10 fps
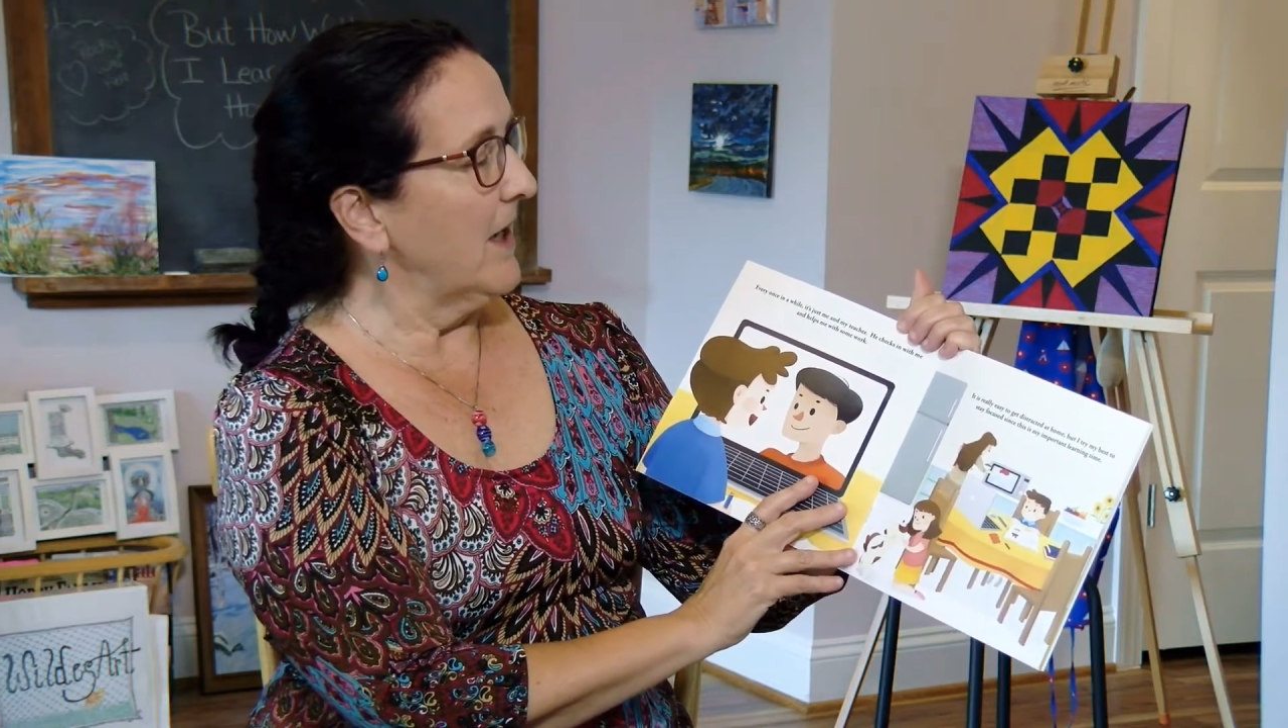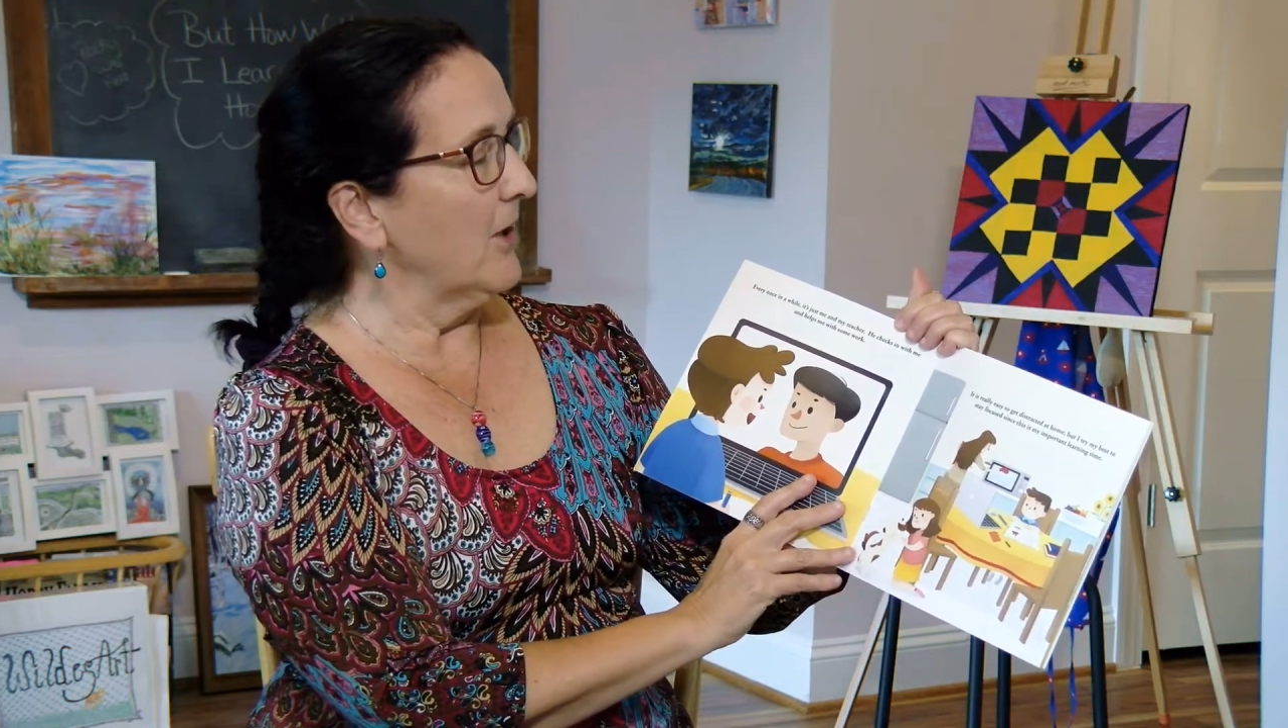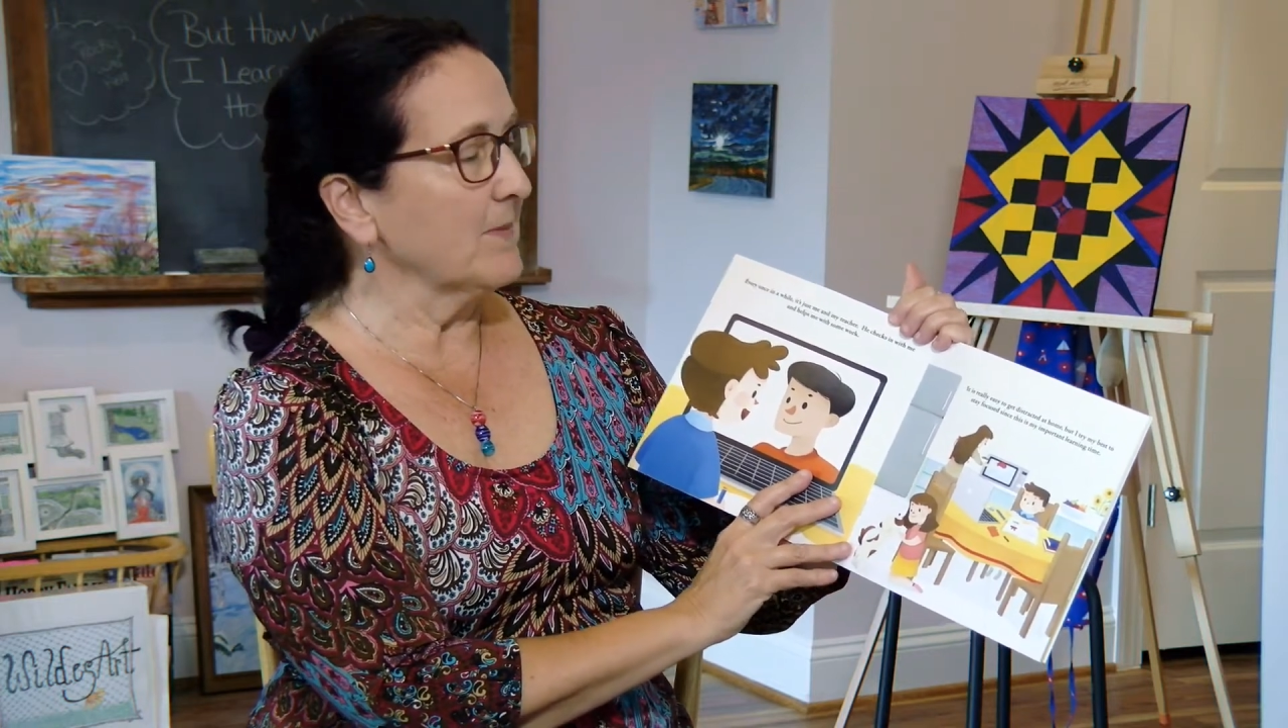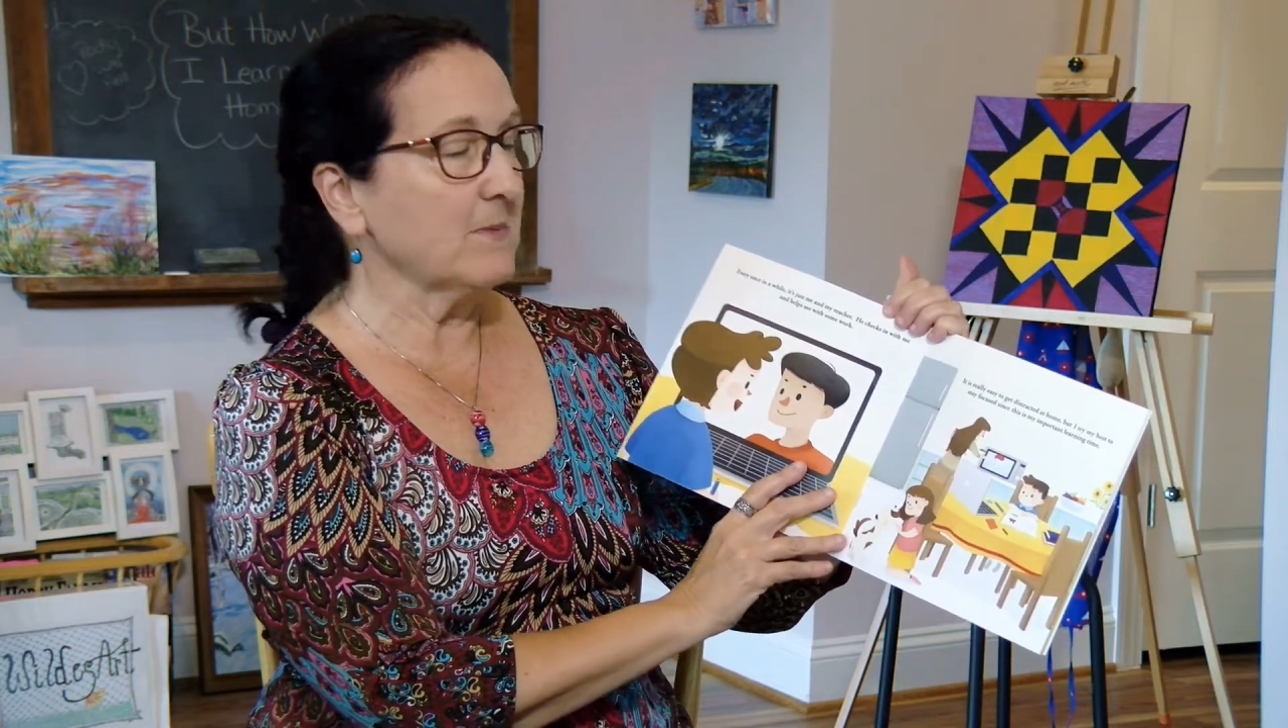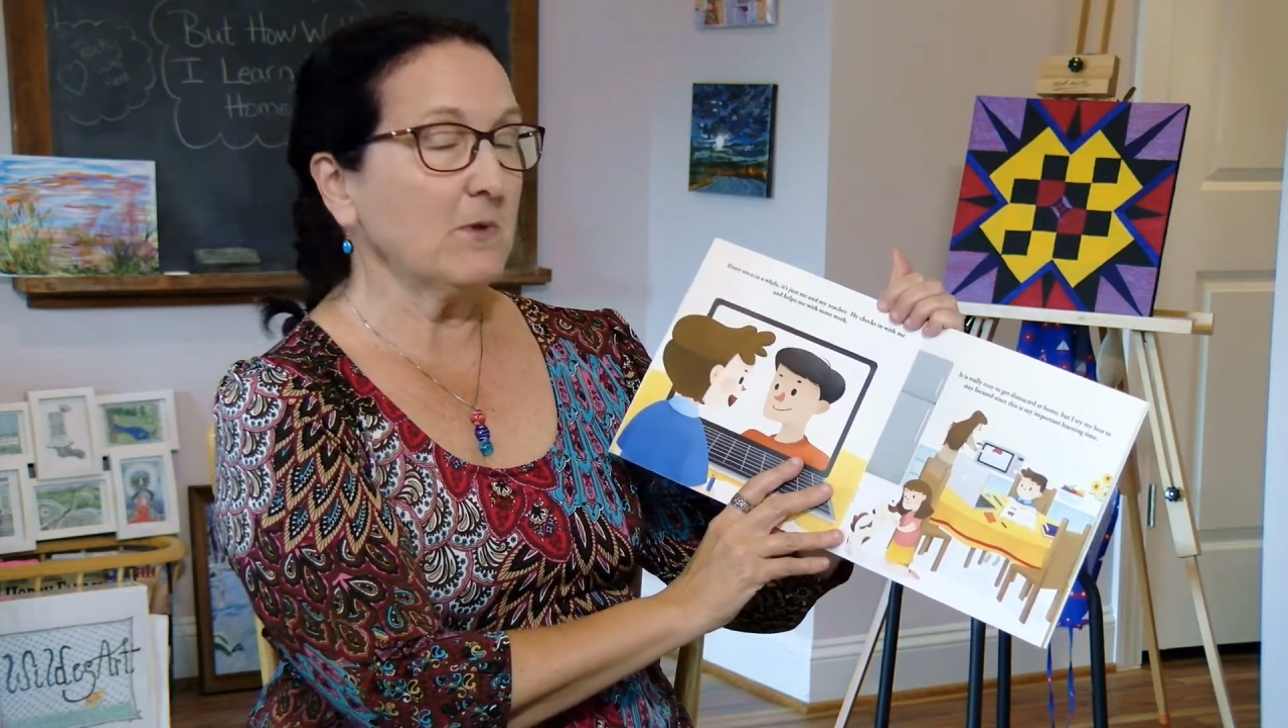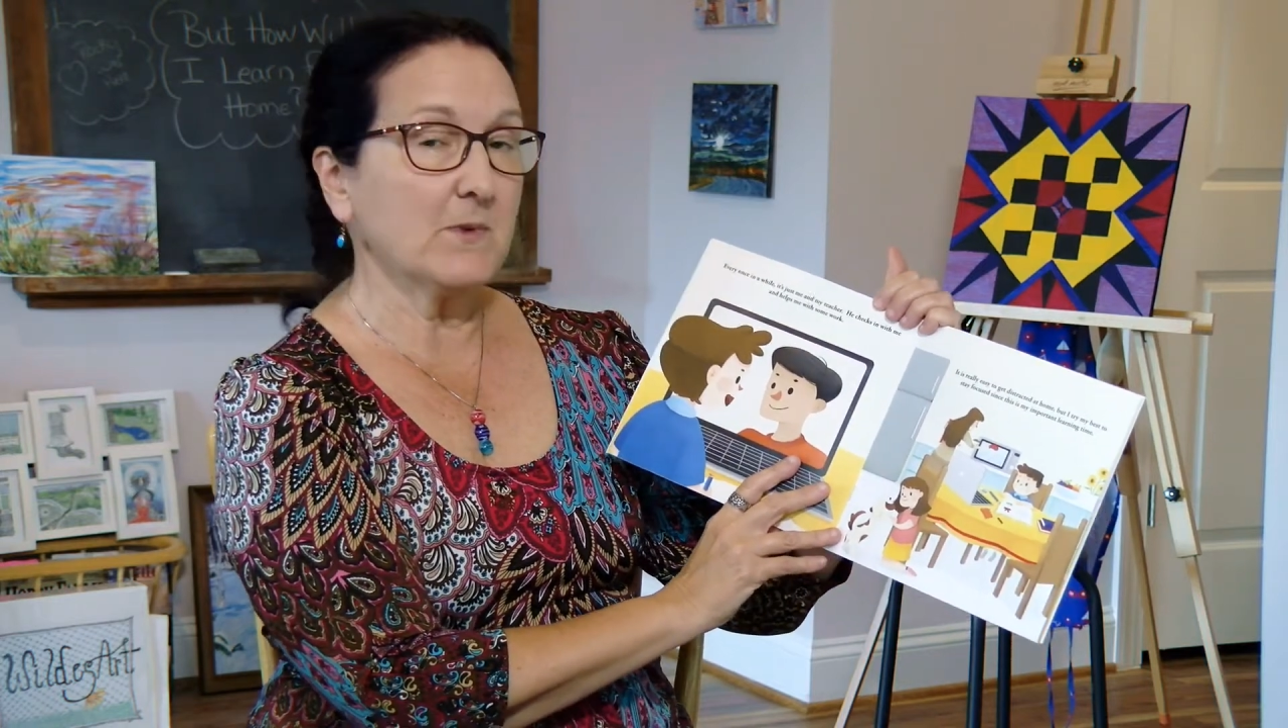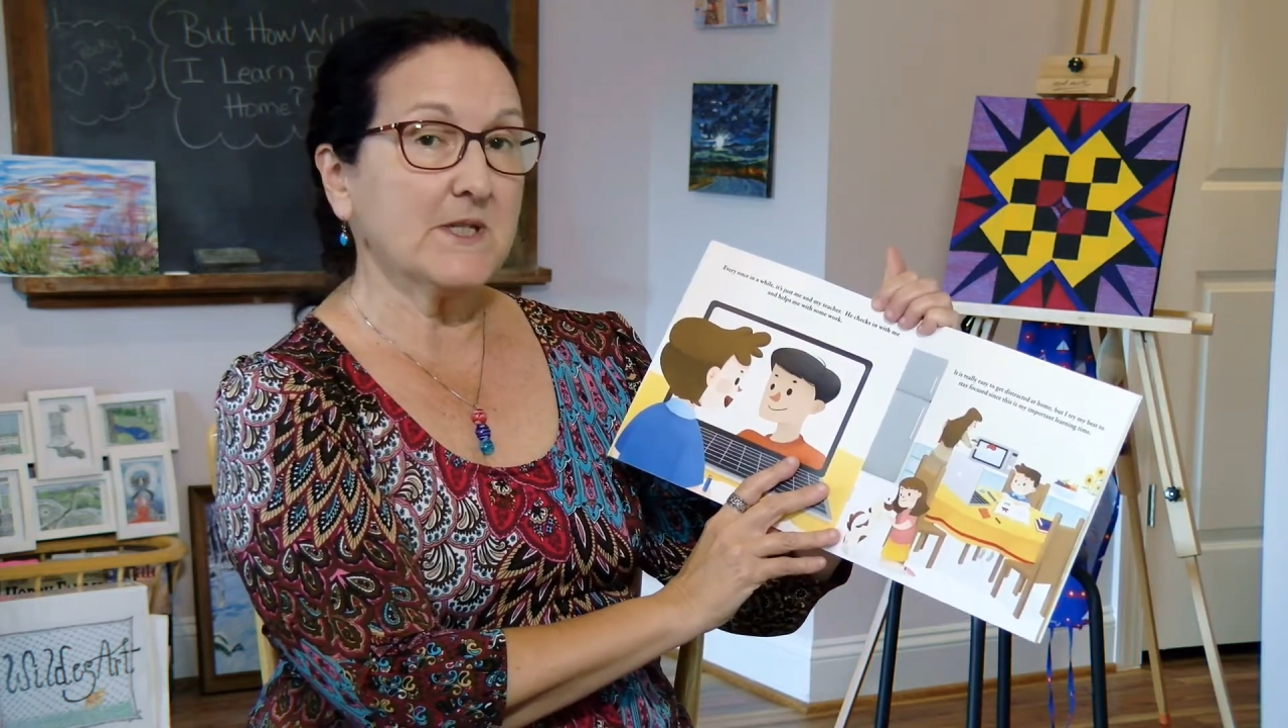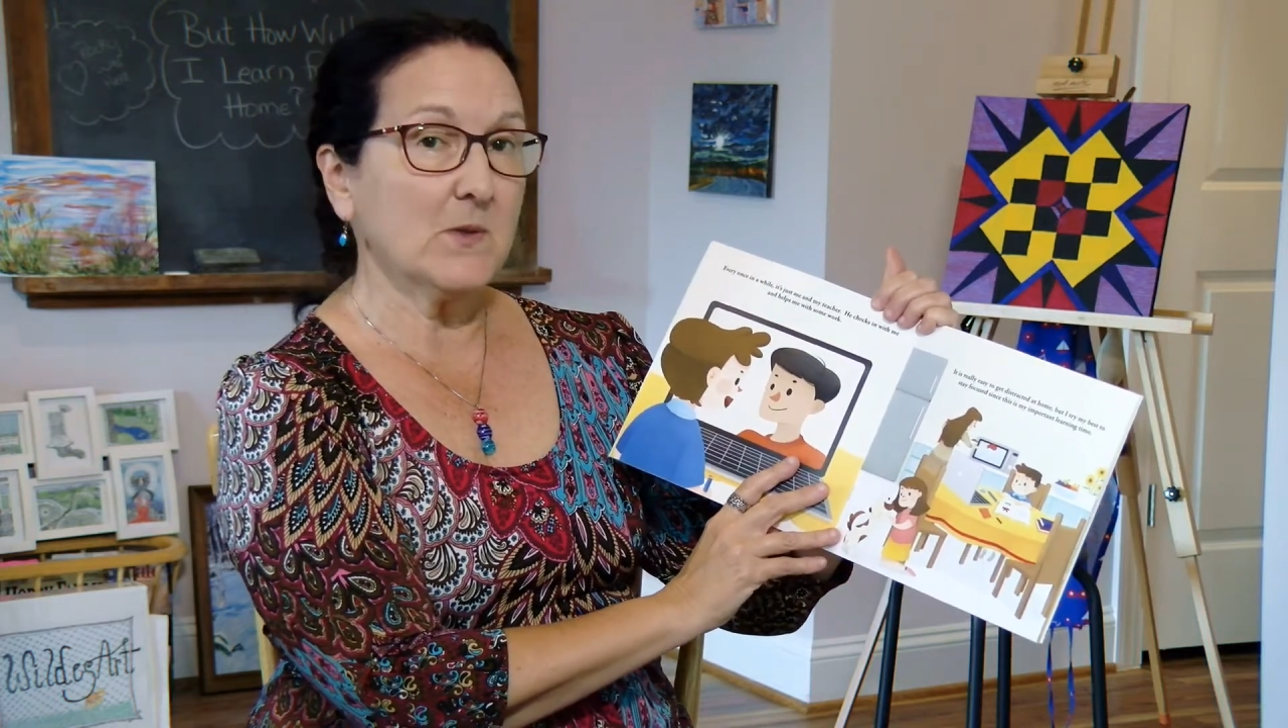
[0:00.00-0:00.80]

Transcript: helps me with